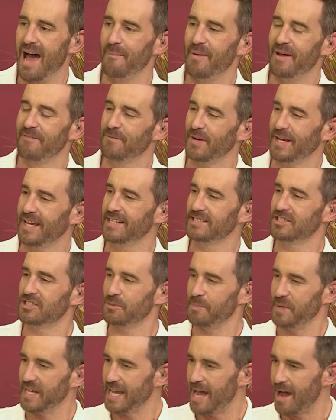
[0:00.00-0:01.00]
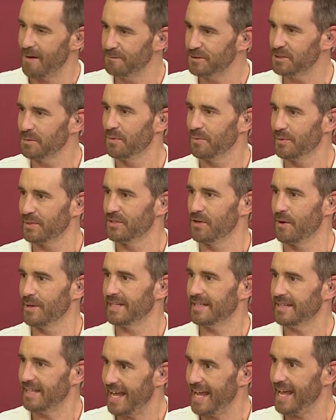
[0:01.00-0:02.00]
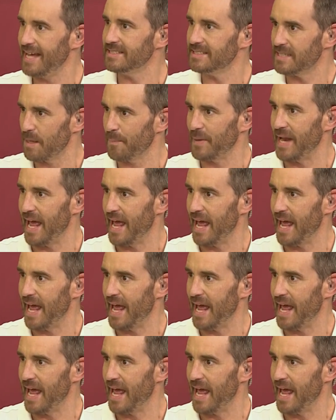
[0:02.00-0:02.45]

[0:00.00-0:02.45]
and for kids to be comfortable with knowing that there is a